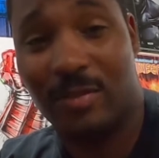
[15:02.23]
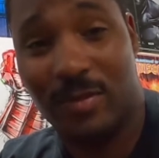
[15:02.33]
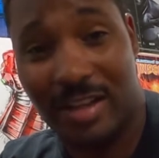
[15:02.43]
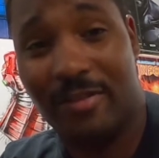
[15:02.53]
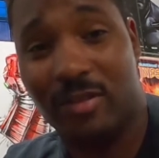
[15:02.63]
That's
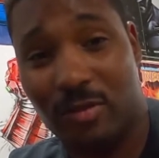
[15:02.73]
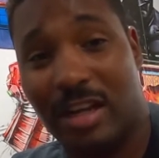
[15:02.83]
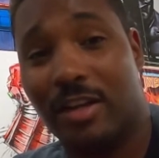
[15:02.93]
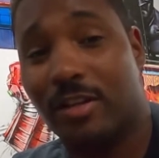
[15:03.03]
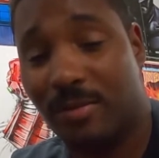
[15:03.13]
when they would do
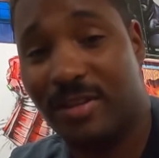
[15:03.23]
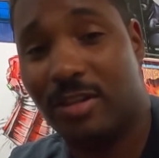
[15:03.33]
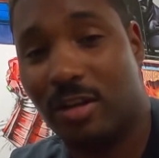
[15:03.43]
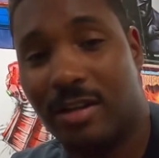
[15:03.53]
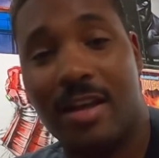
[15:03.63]
like another
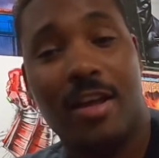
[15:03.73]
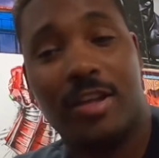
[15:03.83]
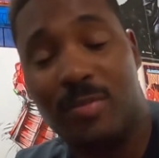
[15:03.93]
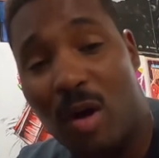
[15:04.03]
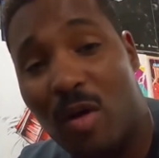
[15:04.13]
restock,
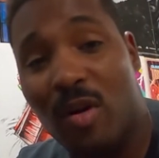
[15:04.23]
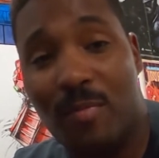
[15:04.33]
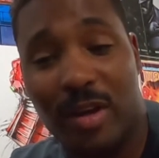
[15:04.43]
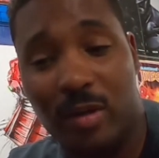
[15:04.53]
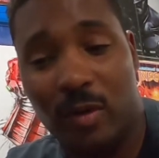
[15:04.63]
small
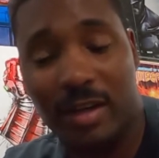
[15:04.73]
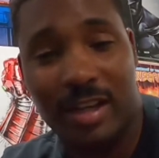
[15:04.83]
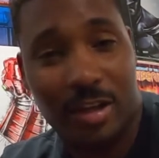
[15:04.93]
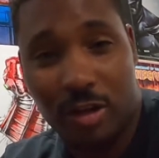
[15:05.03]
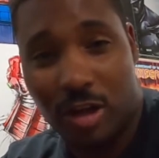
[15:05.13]
one, big one,
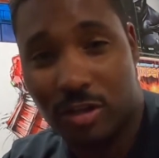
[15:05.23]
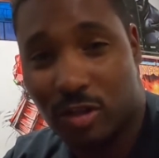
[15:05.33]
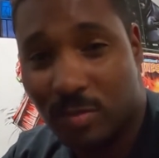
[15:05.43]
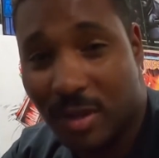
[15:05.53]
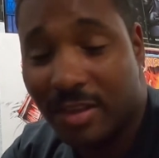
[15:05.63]
either
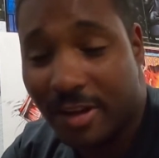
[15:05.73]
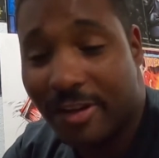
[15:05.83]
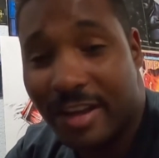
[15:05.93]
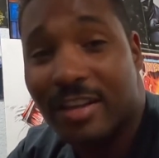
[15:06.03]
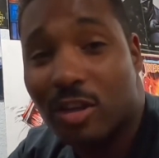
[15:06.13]
consoles. But there
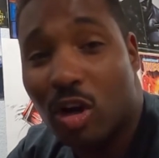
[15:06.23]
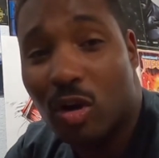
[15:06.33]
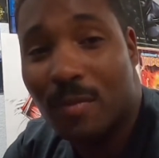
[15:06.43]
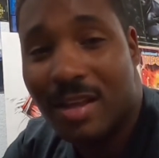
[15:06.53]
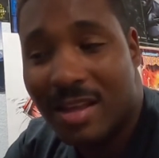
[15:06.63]
is
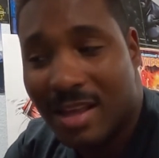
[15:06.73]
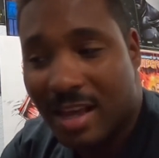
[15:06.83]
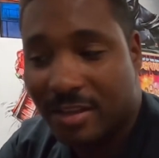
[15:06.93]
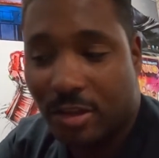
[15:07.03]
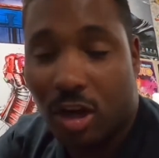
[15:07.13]
hope,
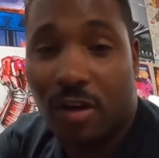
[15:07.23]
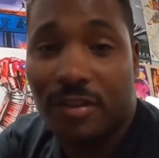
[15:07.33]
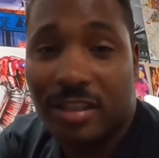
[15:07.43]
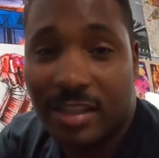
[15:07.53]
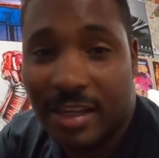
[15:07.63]
as you can
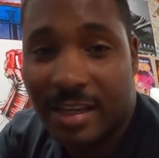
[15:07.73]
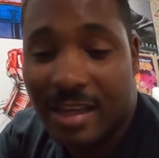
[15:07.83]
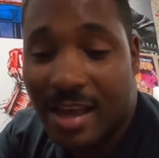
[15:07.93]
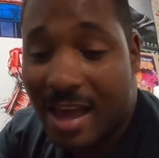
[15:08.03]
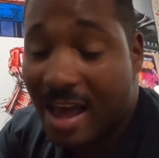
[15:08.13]
obviously
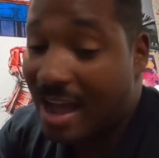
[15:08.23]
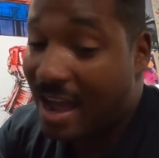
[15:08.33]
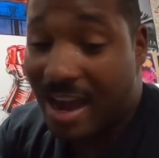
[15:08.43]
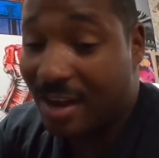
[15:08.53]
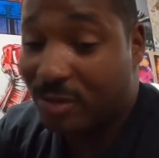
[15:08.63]

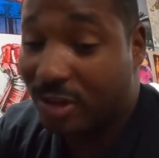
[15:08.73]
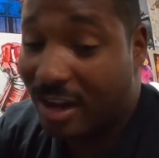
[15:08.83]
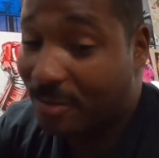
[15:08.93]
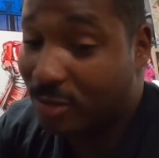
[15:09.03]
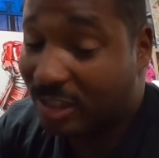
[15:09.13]
I am sorry,
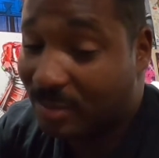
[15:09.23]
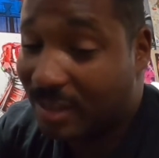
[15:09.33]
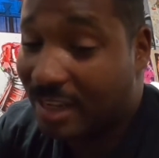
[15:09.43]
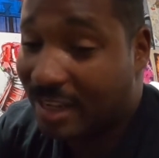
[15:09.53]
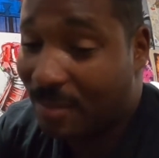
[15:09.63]
I'm scratching my
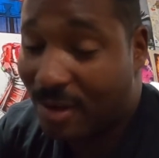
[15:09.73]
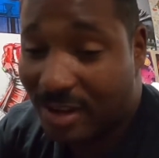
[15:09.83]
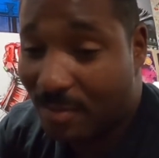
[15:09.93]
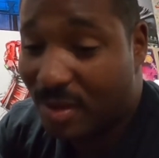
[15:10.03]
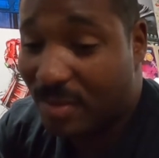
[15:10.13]
leg. I probably
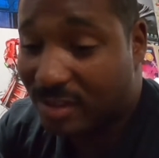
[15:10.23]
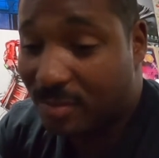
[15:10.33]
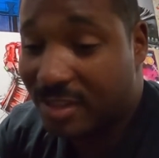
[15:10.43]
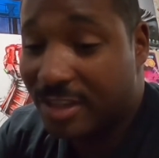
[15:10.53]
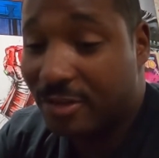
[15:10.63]
got bit by
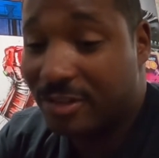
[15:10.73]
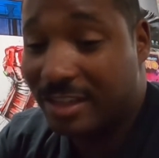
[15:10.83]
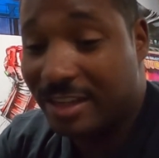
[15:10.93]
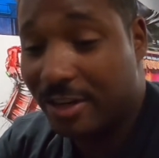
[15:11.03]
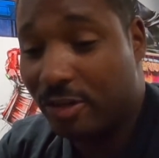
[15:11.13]
some mosquitoes
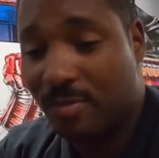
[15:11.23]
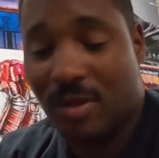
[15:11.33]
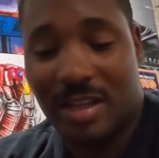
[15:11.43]
and didn't know it.